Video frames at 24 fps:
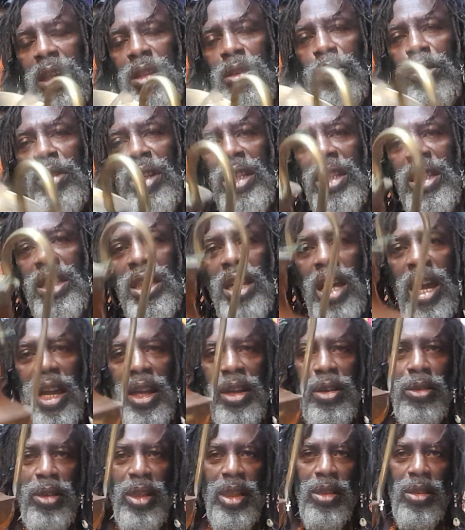
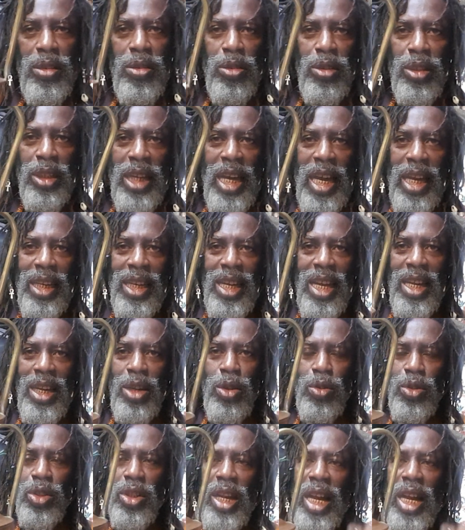Recycling, look at that. That looks